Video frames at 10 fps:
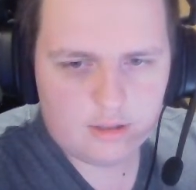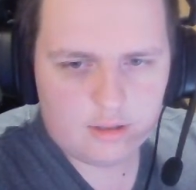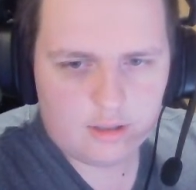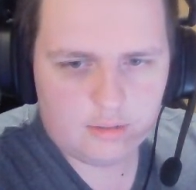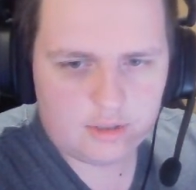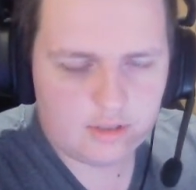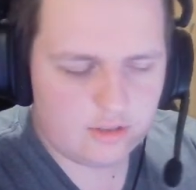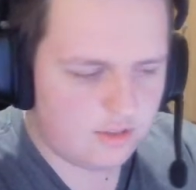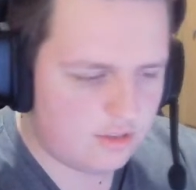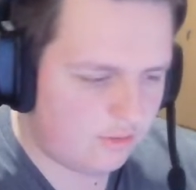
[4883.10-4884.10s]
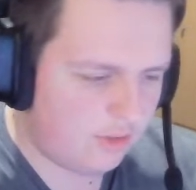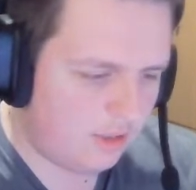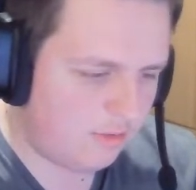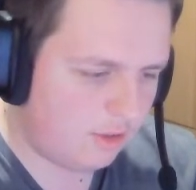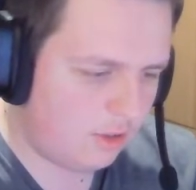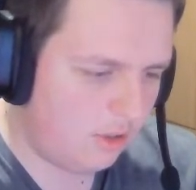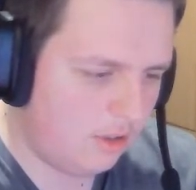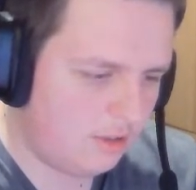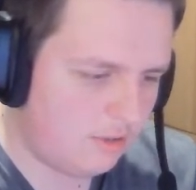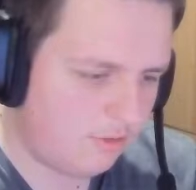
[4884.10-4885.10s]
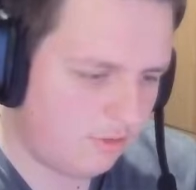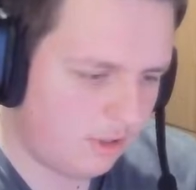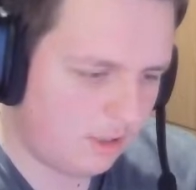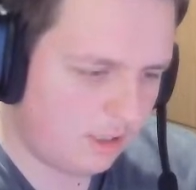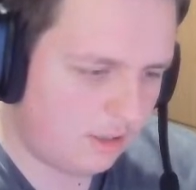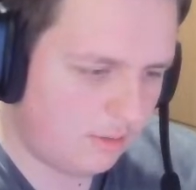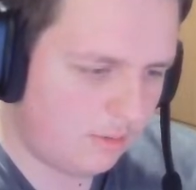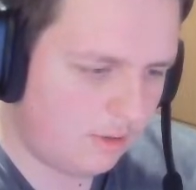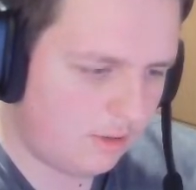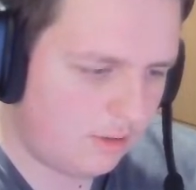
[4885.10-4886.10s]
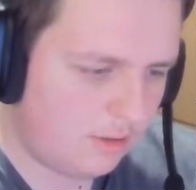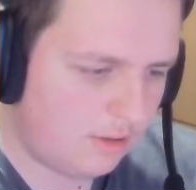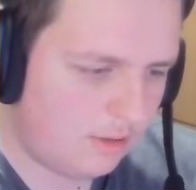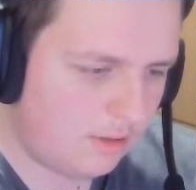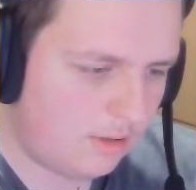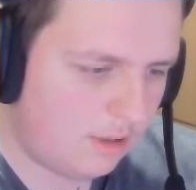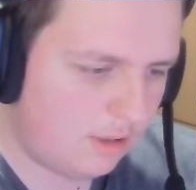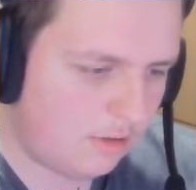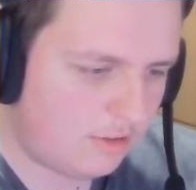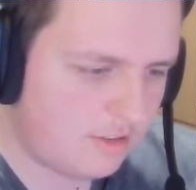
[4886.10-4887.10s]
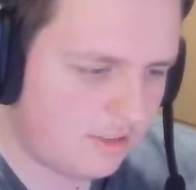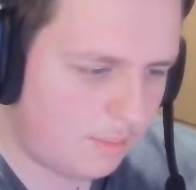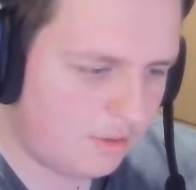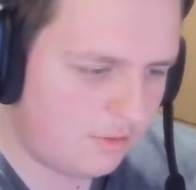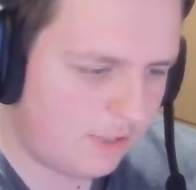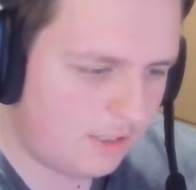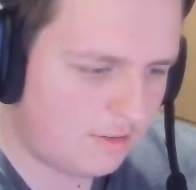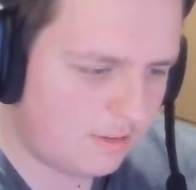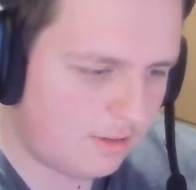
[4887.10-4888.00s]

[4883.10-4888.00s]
There's a few different colours of fur that go on across this leopard's face.